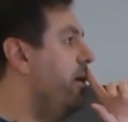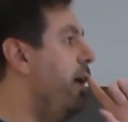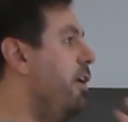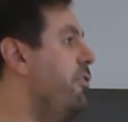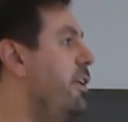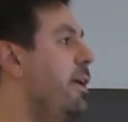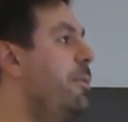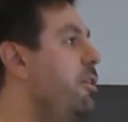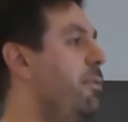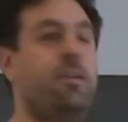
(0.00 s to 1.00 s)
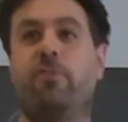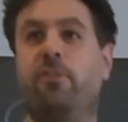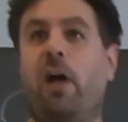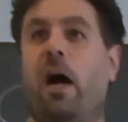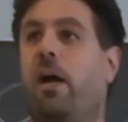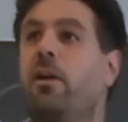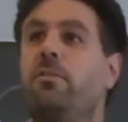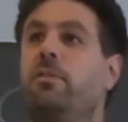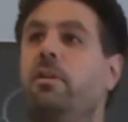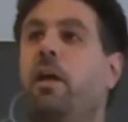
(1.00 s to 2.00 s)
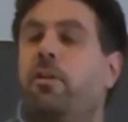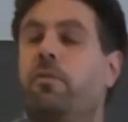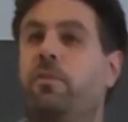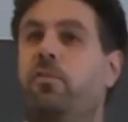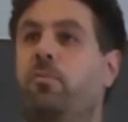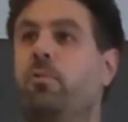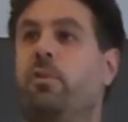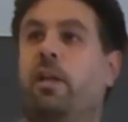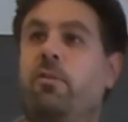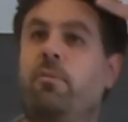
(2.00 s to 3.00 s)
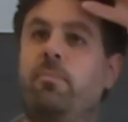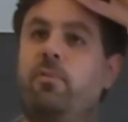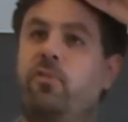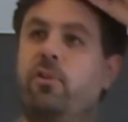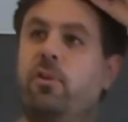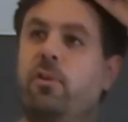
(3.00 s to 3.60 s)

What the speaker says: actually chemical reactions are kind of distributed algorithms,